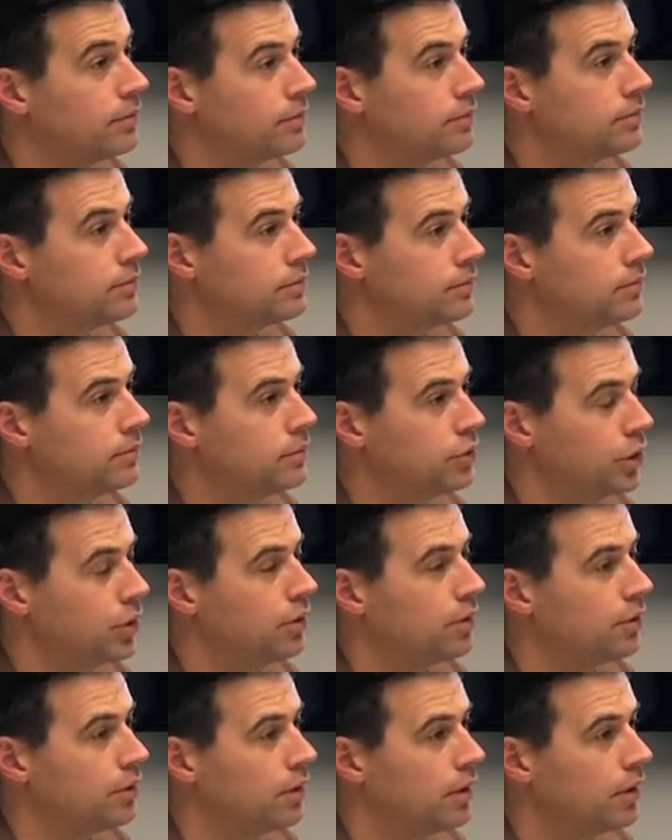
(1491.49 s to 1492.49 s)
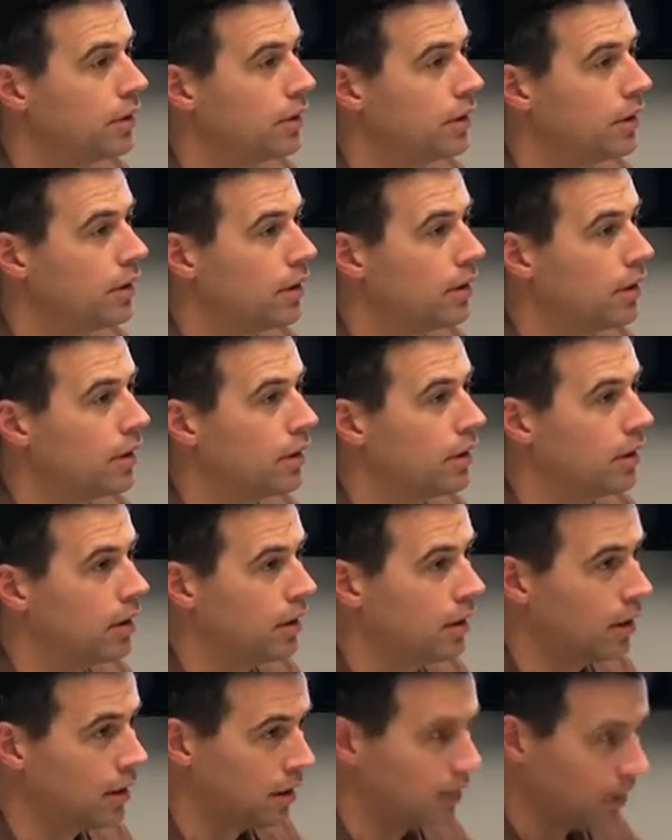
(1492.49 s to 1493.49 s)

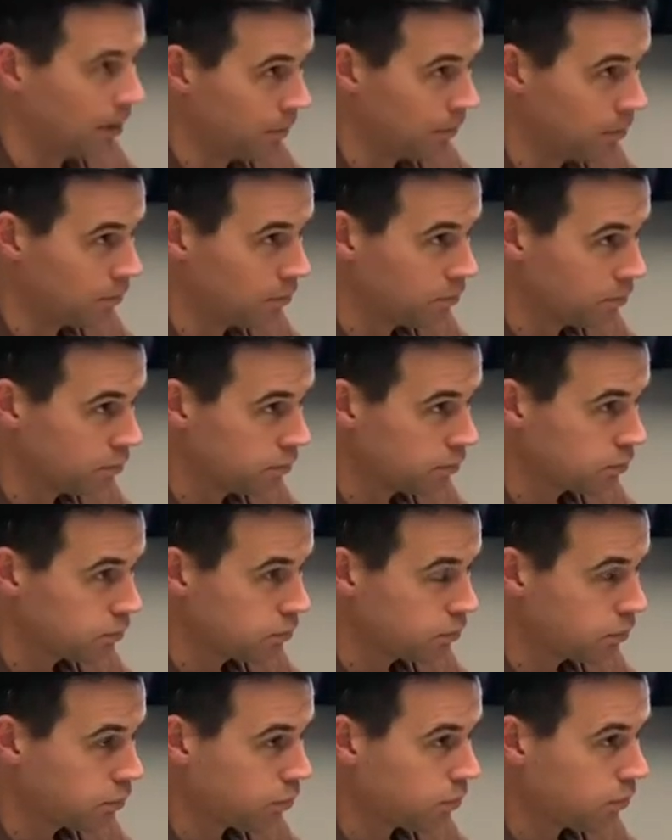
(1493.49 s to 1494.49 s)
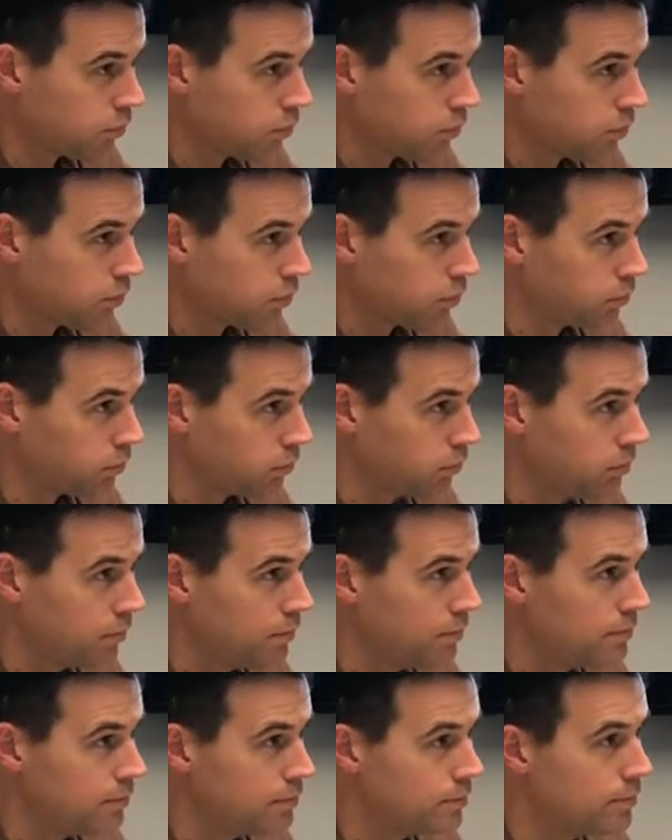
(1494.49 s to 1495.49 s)

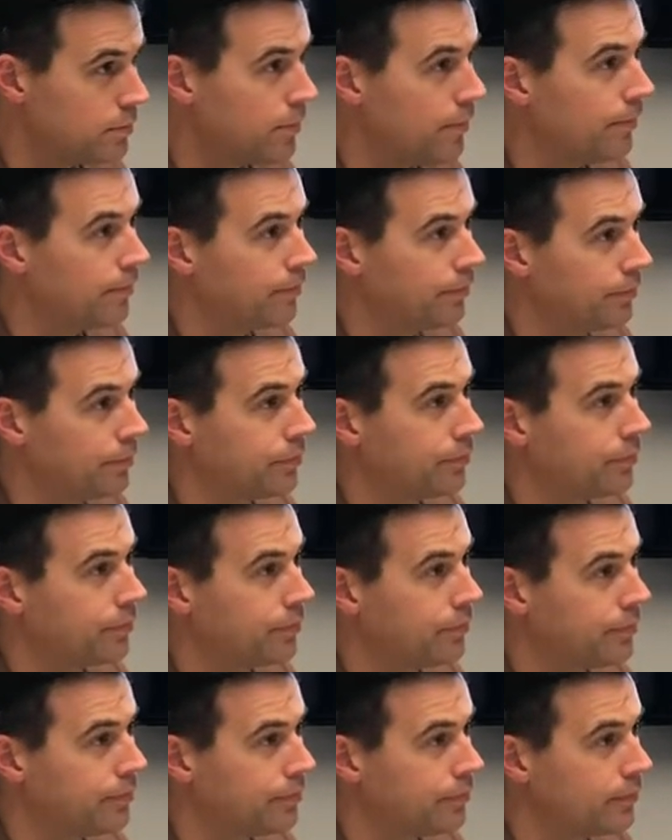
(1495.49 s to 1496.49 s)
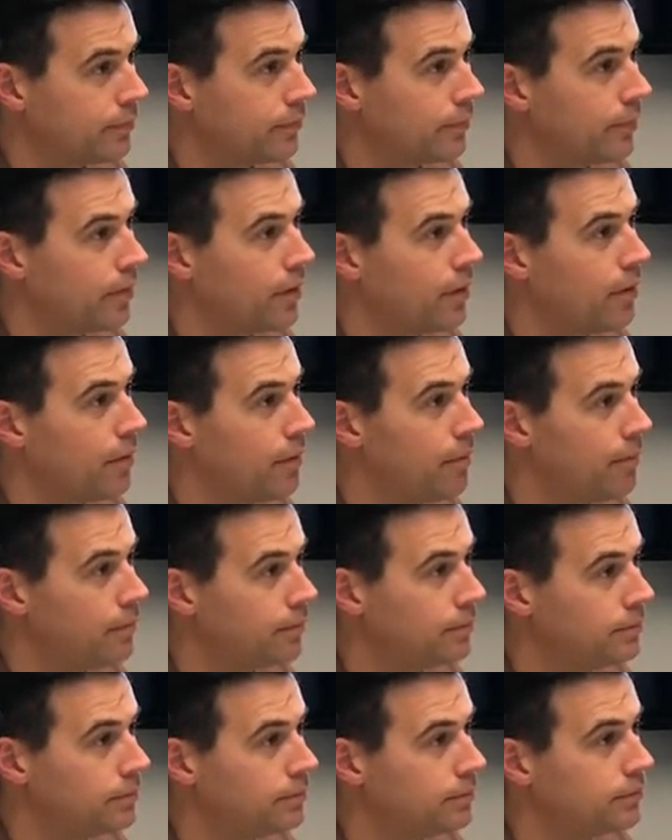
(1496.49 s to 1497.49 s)

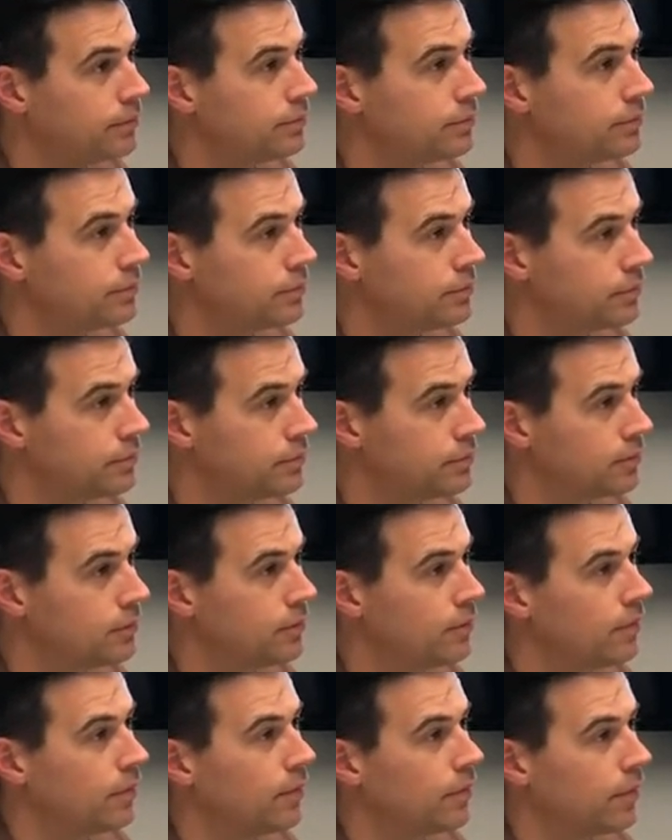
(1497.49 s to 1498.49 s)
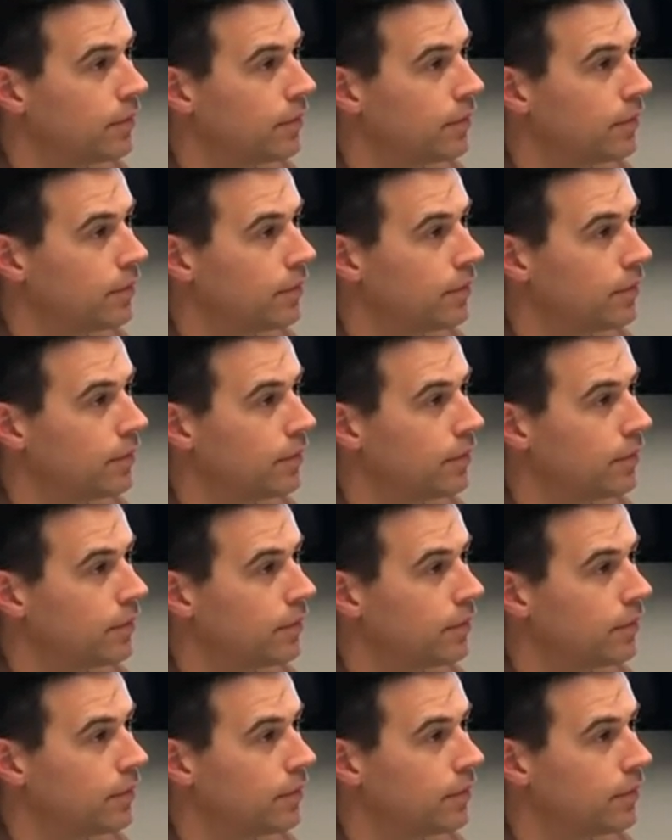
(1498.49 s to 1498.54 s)
(silent)